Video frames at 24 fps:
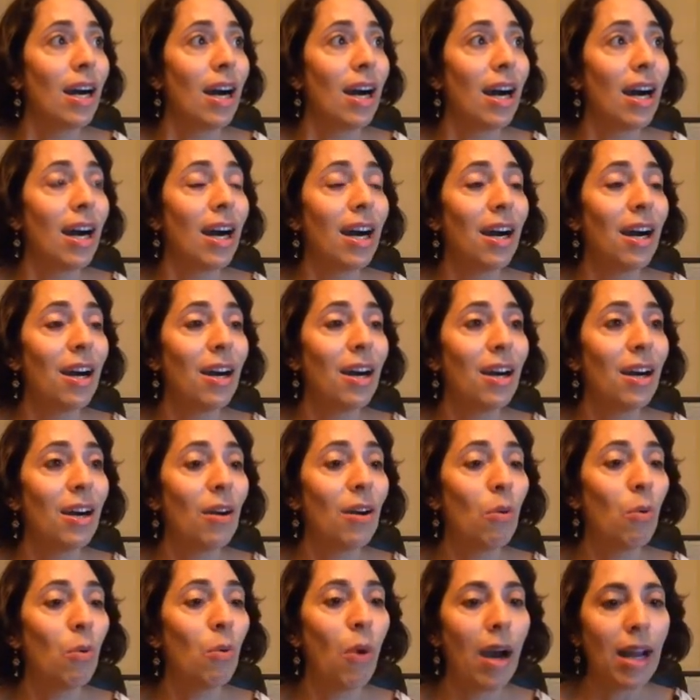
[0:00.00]

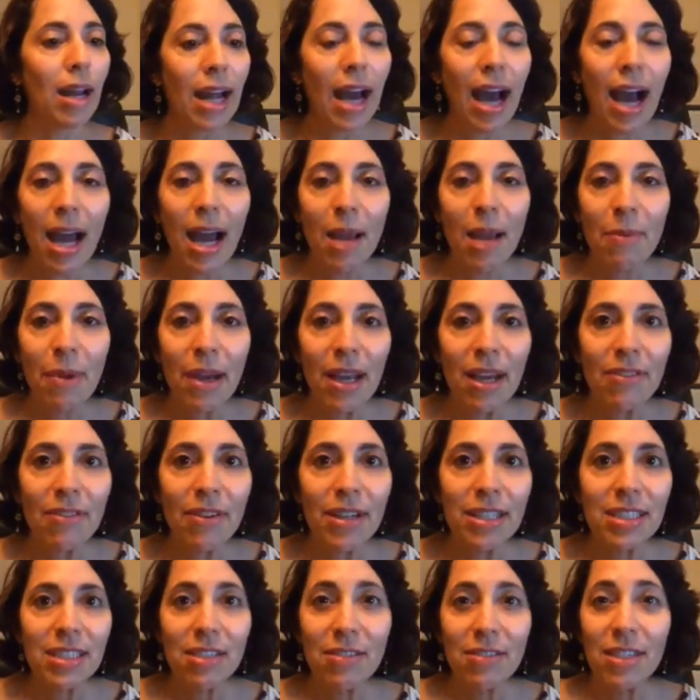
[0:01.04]
what high payoff
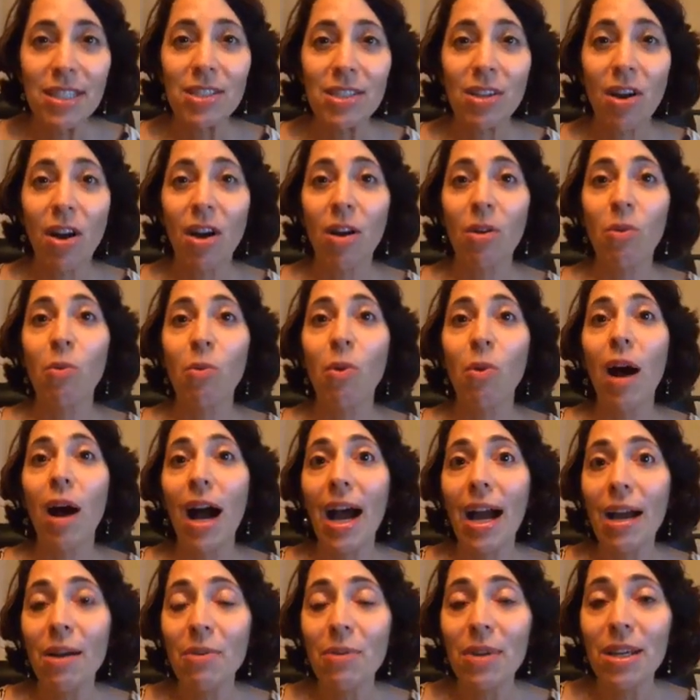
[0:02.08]
activities are,
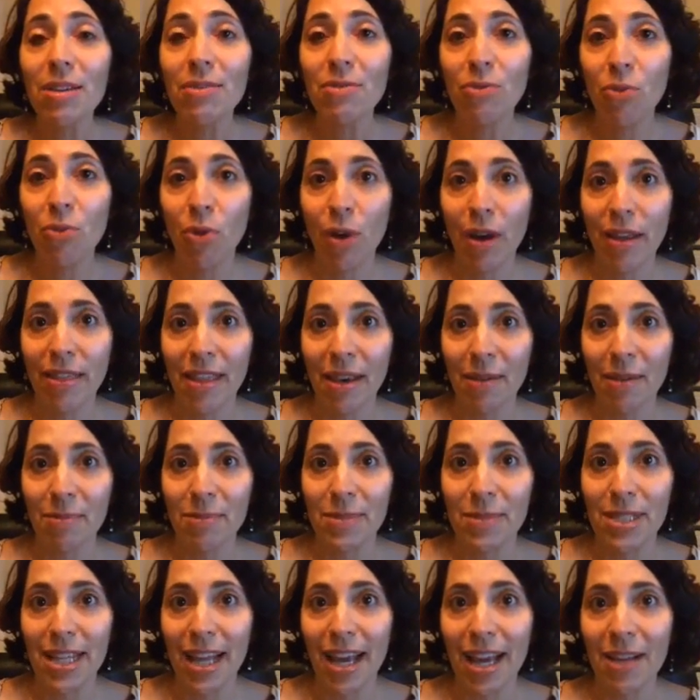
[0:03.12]
why we avoid them
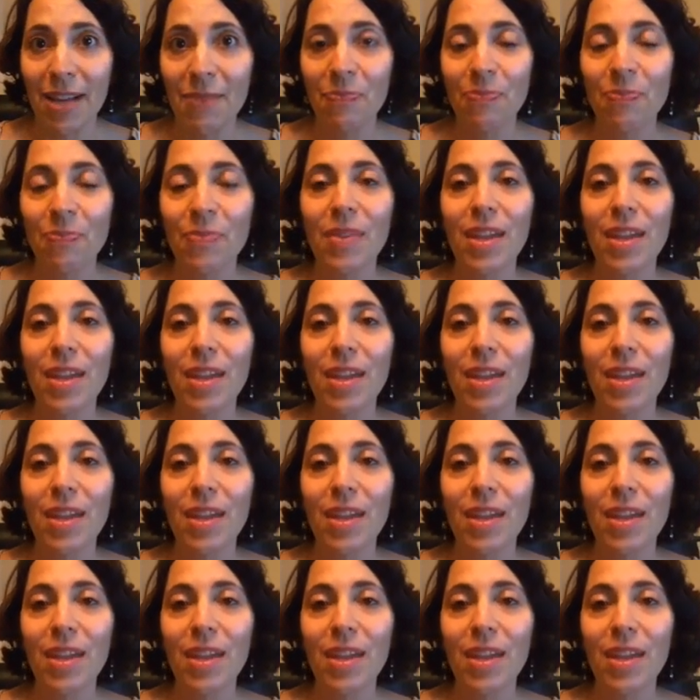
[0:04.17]
today.